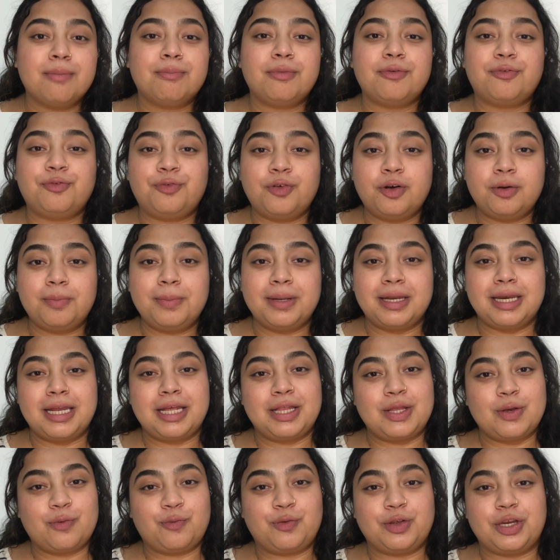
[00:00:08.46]
Before beginning
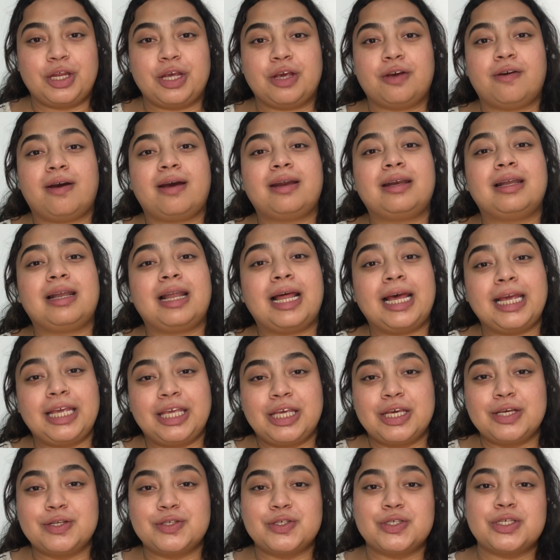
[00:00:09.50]
the video, I'd like
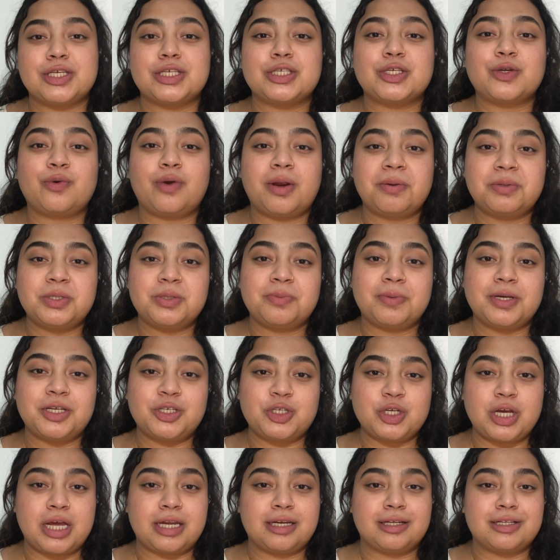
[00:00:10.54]
you to subscribe to my
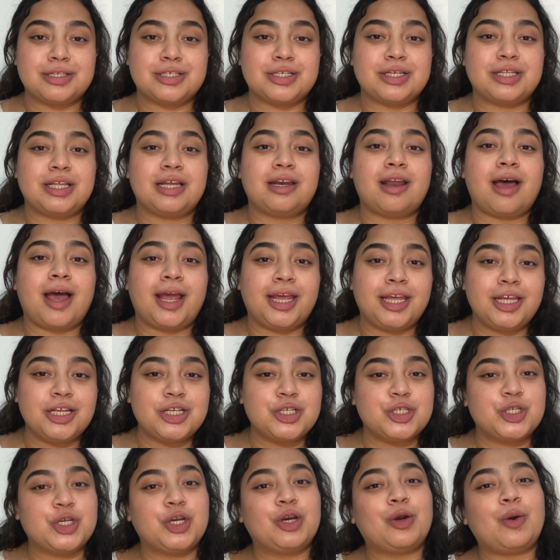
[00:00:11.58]
channel so that I can
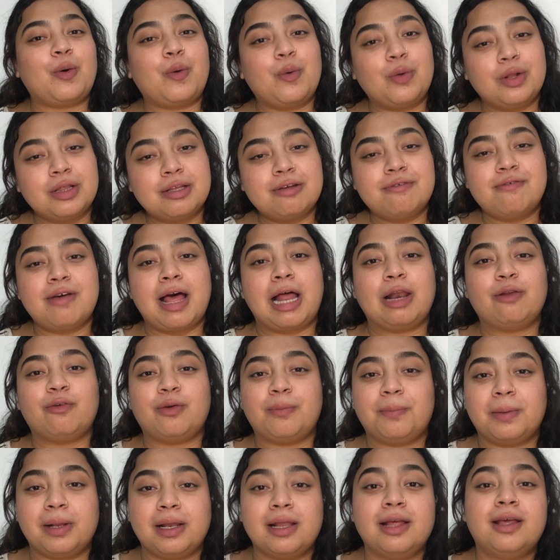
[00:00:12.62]
share all the
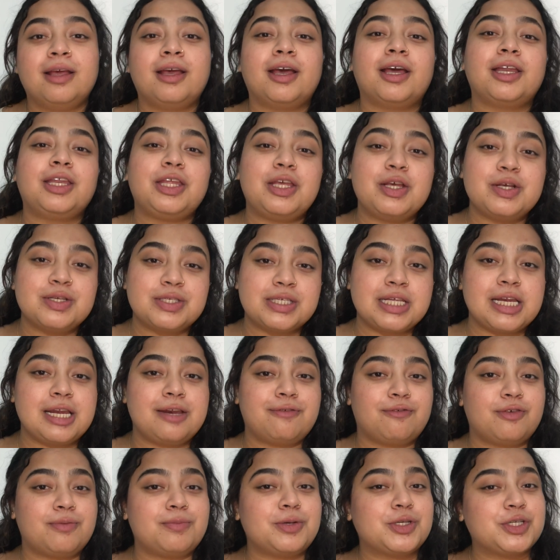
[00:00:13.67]
valuable and useful
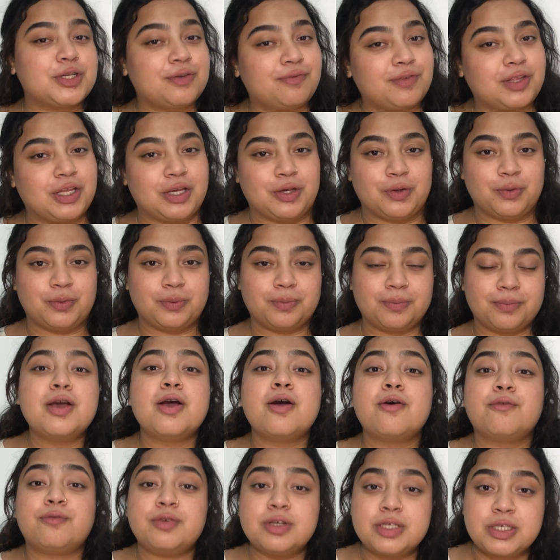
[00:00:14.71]
information with you.
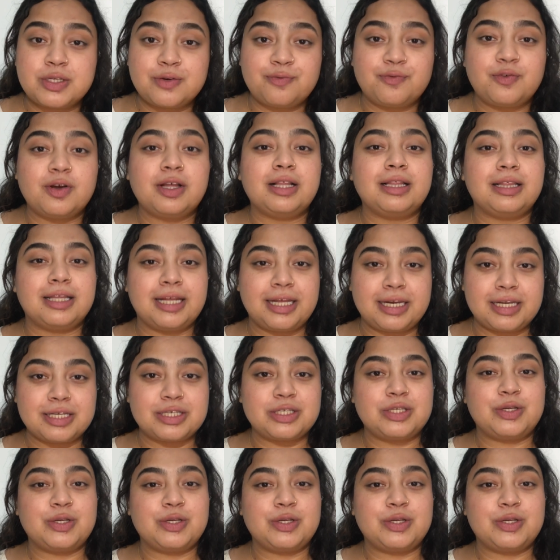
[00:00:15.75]
First of all, let us